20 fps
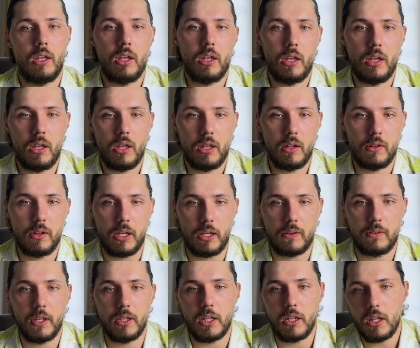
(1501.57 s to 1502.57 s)
and like
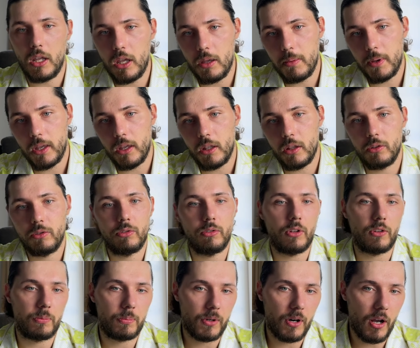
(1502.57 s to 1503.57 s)
send an email to
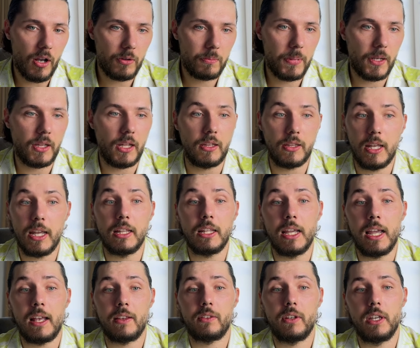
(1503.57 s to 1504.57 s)
this prospect, and then
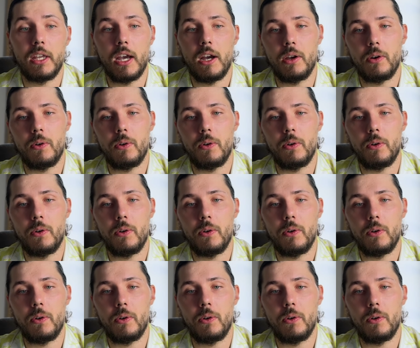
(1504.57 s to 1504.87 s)
ask AI,